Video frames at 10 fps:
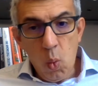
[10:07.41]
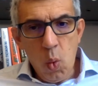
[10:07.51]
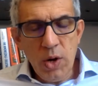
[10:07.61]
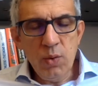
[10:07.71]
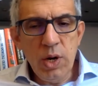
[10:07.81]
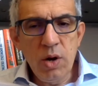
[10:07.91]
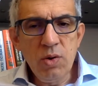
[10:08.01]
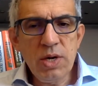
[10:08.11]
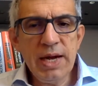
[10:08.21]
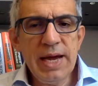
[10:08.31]
When we
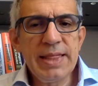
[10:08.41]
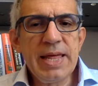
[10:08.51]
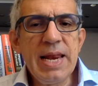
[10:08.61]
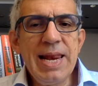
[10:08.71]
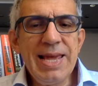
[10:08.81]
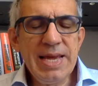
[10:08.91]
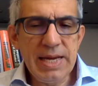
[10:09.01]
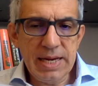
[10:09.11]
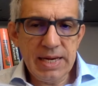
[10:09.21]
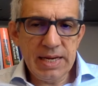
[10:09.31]
look at the
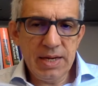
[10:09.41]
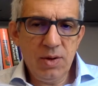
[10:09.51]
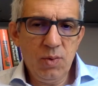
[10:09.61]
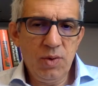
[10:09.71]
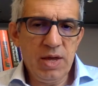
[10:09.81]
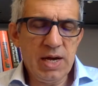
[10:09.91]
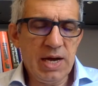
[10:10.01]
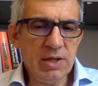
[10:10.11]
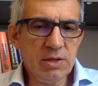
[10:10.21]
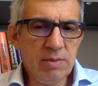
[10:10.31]
link with the
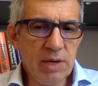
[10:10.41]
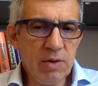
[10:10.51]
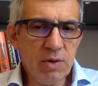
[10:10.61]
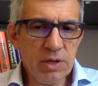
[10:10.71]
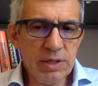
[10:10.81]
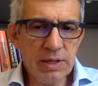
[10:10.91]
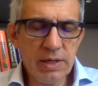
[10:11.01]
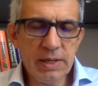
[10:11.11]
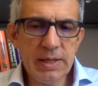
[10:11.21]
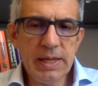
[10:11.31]
customer order,
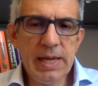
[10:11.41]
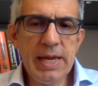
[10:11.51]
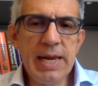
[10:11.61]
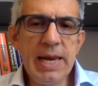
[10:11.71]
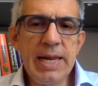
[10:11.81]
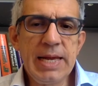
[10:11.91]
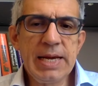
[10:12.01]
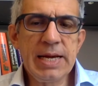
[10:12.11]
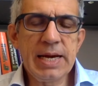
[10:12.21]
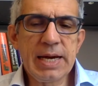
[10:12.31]
a
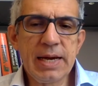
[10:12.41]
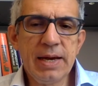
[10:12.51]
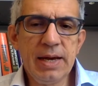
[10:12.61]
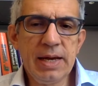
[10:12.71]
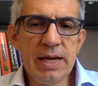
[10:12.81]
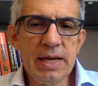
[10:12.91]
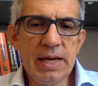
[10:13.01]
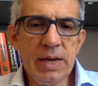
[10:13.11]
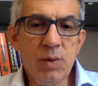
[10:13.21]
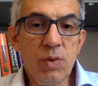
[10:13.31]
link
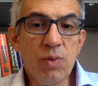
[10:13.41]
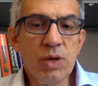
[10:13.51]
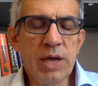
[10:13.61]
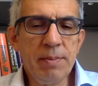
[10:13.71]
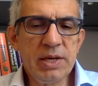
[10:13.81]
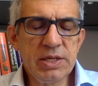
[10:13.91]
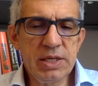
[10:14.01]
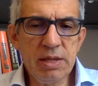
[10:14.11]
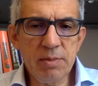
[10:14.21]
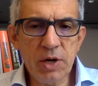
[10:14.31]
with what happens in
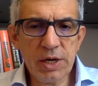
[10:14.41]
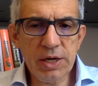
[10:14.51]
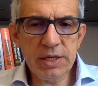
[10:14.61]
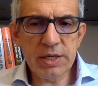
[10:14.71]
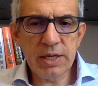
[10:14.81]
the market,